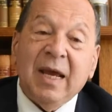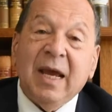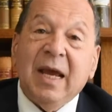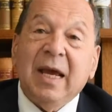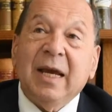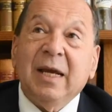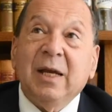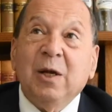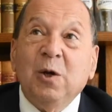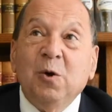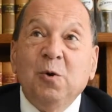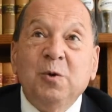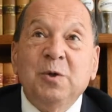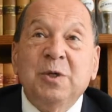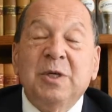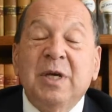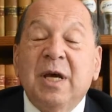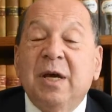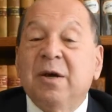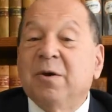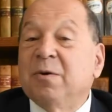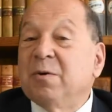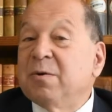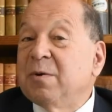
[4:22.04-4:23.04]
It'll
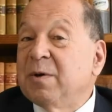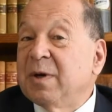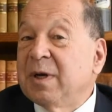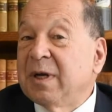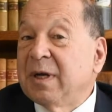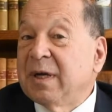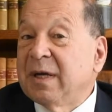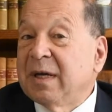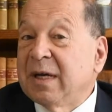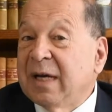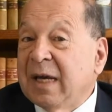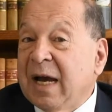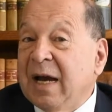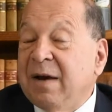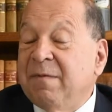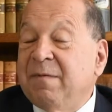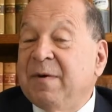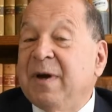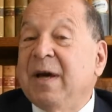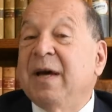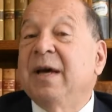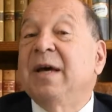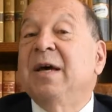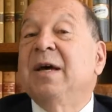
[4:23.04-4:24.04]
also
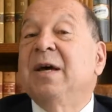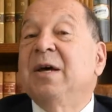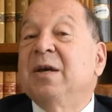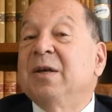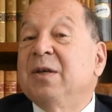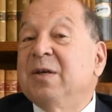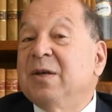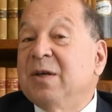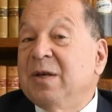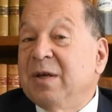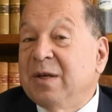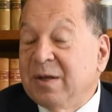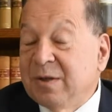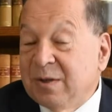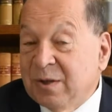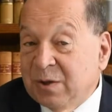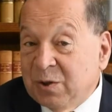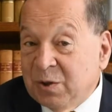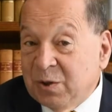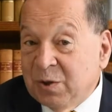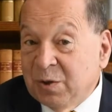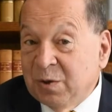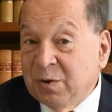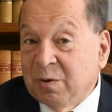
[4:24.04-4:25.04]
cover the
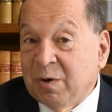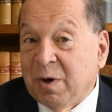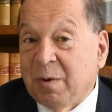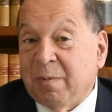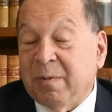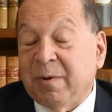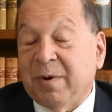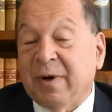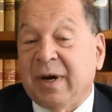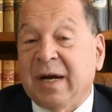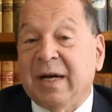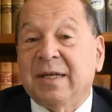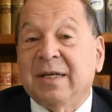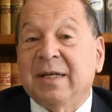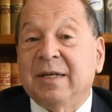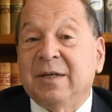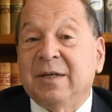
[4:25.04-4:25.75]
tour operator,